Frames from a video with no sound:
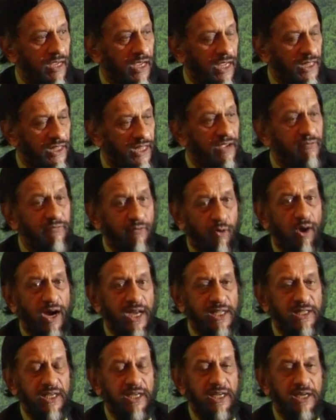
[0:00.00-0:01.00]
And therefore,
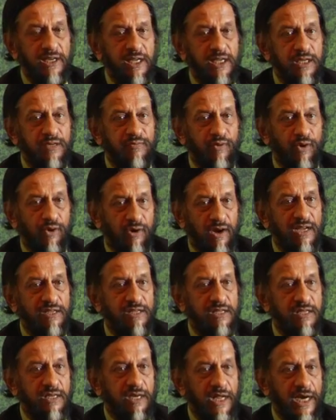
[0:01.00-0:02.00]
I think it is for
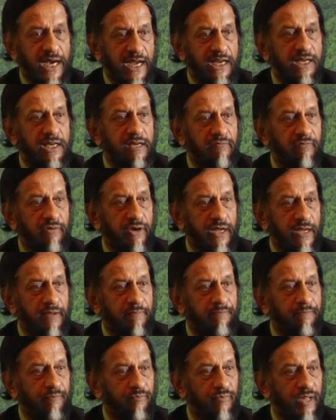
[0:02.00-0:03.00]
us
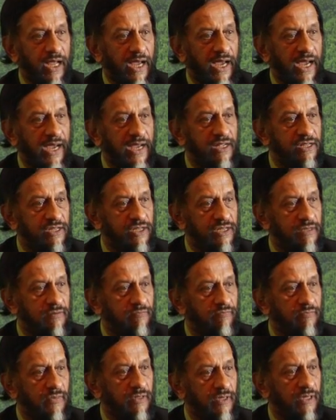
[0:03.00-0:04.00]
collectively as
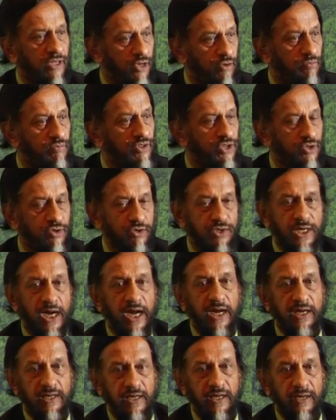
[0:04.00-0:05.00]
human
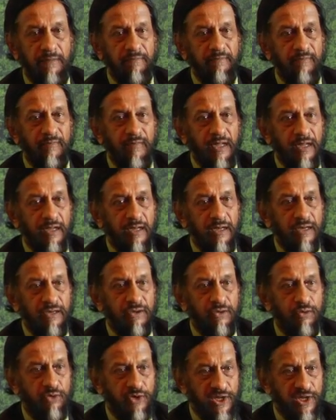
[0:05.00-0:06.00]
society to